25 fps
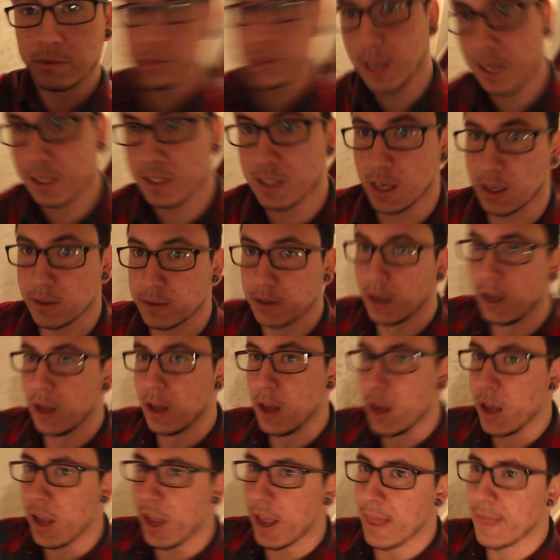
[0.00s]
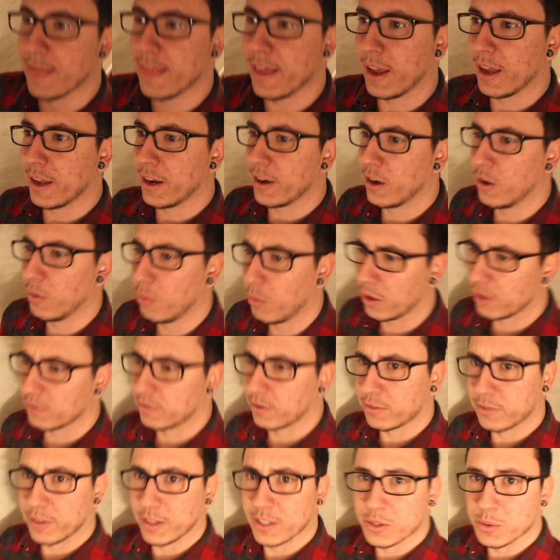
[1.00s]
in Flagstaff, and then one
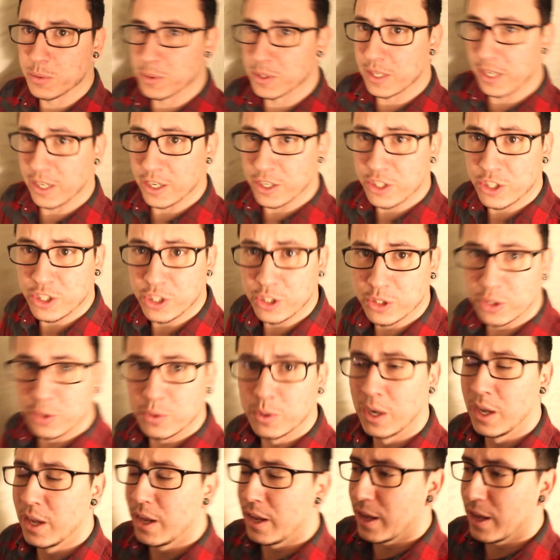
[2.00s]
of her friends was there too.